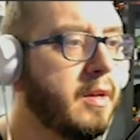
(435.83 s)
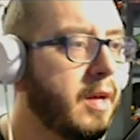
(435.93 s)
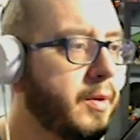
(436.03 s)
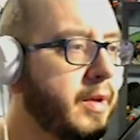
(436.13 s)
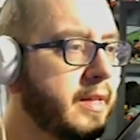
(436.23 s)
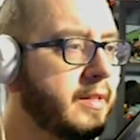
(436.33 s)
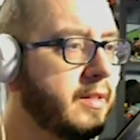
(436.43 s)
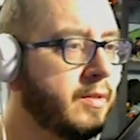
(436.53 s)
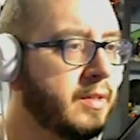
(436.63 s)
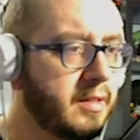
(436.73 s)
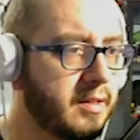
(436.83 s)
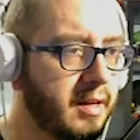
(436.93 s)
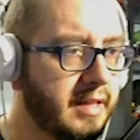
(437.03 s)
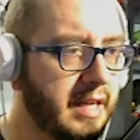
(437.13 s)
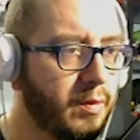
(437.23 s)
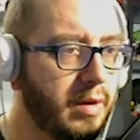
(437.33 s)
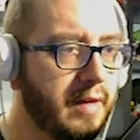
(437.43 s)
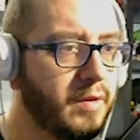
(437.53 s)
Okay, so this is going to take whatever I